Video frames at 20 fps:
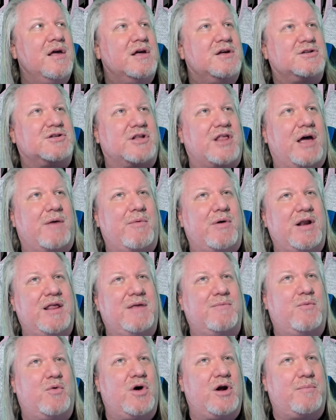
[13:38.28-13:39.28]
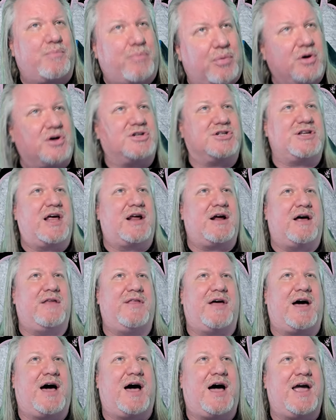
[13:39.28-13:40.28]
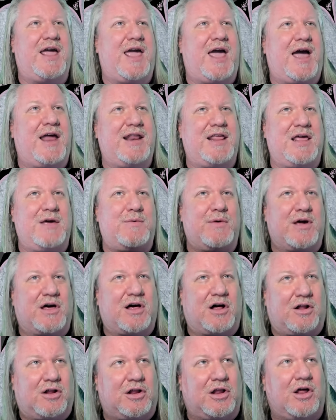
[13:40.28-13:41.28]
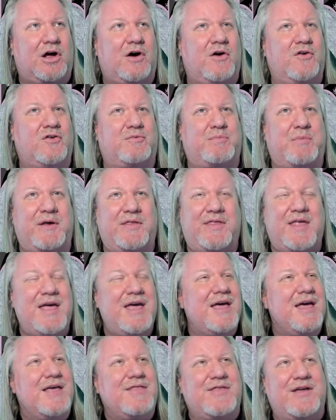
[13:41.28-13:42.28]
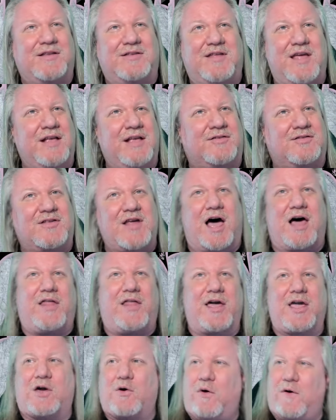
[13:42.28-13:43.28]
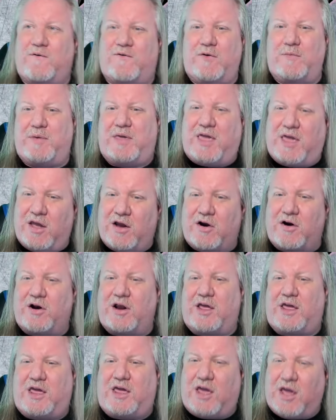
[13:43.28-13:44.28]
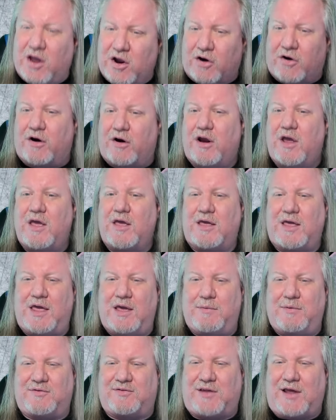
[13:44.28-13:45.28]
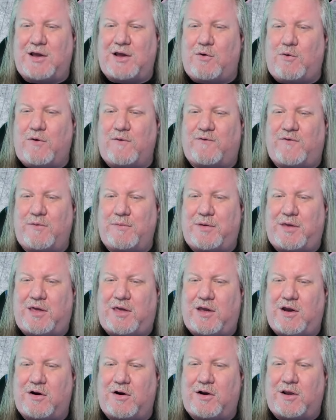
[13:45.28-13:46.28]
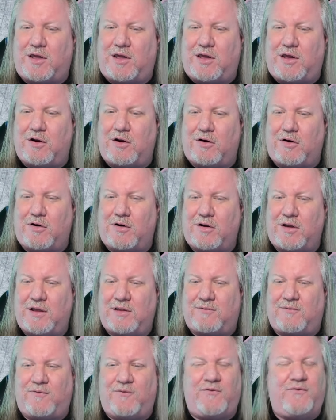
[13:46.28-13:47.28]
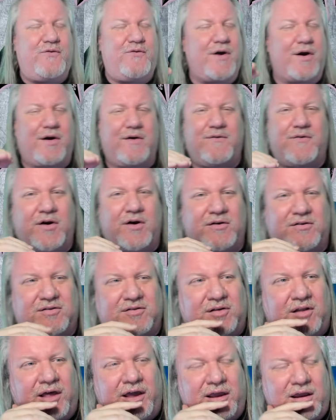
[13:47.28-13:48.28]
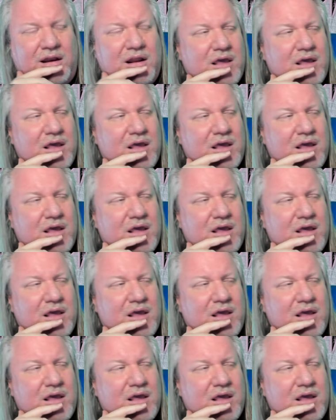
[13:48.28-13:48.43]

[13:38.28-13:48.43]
so that when he would push down on the hi-hat, it would close, but it's not like going from here to here. It was like going from here to here. It's very, very slight.